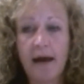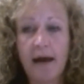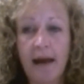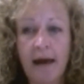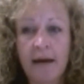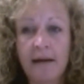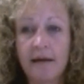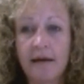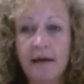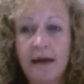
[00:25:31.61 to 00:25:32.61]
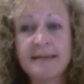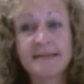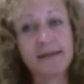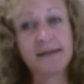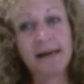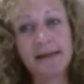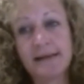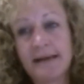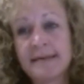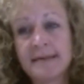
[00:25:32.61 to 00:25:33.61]
And it's
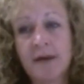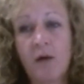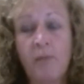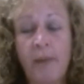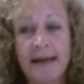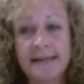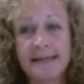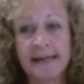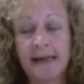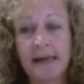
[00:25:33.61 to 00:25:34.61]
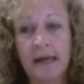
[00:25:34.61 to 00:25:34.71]
so basic.